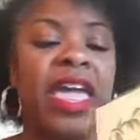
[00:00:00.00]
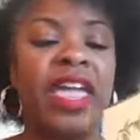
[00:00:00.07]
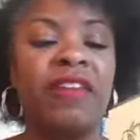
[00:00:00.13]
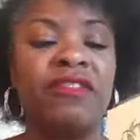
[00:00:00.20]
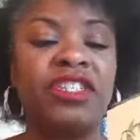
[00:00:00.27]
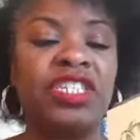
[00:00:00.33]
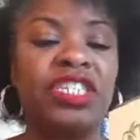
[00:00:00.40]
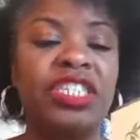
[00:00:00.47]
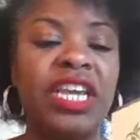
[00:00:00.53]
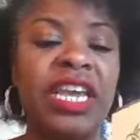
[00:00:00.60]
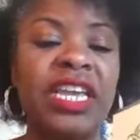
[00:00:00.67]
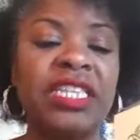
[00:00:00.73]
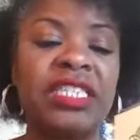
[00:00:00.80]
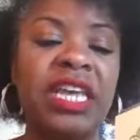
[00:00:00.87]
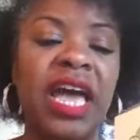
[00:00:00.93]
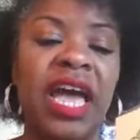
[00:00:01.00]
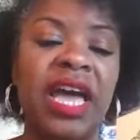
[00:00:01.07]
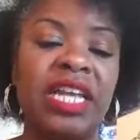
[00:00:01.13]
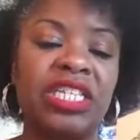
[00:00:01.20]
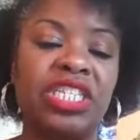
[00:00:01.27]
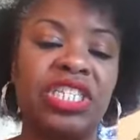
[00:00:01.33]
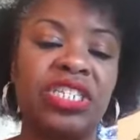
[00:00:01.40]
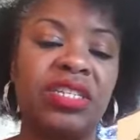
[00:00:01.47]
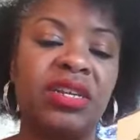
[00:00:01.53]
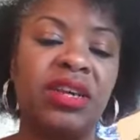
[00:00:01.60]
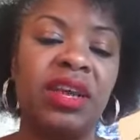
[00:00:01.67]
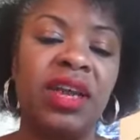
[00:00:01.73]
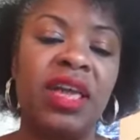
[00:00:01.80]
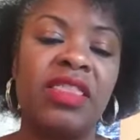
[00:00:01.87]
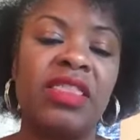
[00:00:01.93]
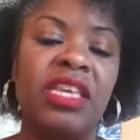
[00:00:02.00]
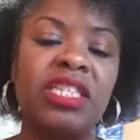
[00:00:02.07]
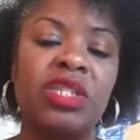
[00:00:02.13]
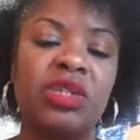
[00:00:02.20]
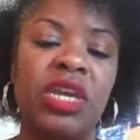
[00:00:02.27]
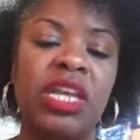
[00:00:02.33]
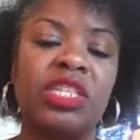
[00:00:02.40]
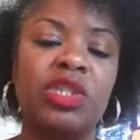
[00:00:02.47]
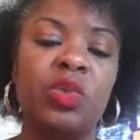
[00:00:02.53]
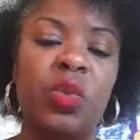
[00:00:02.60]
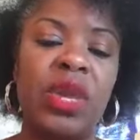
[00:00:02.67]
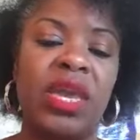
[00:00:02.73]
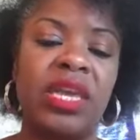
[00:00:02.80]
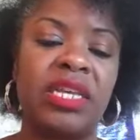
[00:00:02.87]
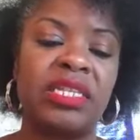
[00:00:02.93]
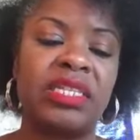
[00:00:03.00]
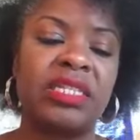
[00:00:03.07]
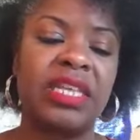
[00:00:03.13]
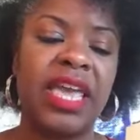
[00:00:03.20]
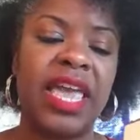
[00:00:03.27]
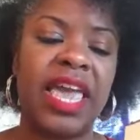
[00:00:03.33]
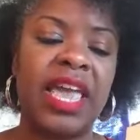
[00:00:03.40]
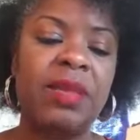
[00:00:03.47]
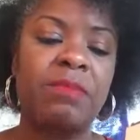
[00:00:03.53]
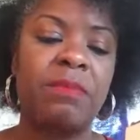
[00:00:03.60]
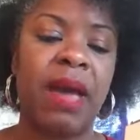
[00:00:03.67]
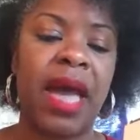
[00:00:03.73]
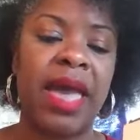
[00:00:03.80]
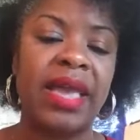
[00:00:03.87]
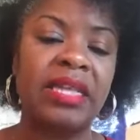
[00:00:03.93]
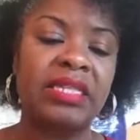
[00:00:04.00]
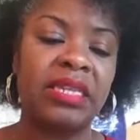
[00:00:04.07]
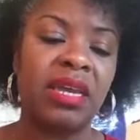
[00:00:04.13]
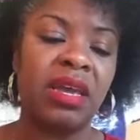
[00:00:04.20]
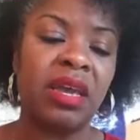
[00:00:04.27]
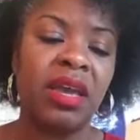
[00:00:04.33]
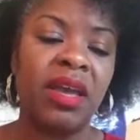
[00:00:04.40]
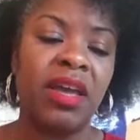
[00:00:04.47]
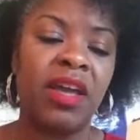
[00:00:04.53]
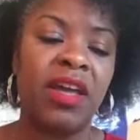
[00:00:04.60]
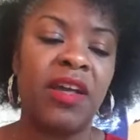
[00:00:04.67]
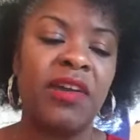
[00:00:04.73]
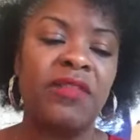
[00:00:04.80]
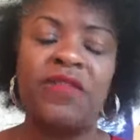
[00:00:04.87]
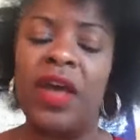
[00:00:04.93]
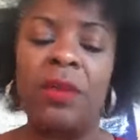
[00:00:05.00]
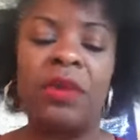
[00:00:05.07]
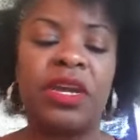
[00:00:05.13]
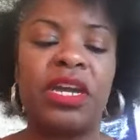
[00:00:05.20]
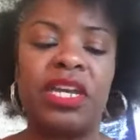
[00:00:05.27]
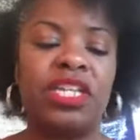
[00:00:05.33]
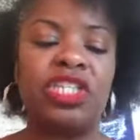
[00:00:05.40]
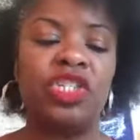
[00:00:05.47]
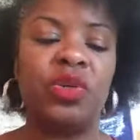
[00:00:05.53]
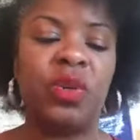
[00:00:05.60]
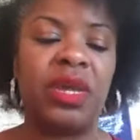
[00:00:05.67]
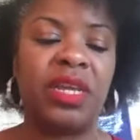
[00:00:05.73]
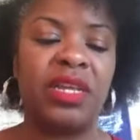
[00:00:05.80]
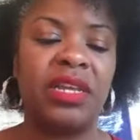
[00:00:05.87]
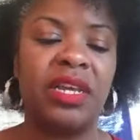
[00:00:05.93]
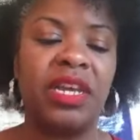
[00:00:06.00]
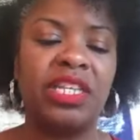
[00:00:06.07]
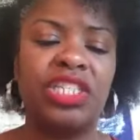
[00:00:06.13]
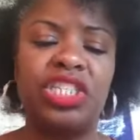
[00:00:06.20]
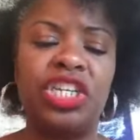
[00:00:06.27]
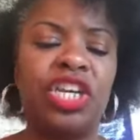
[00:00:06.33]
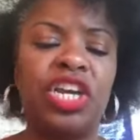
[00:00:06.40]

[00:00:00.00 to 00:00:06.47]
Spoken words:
If she touched its wings, It might. Velma couldn't do it. She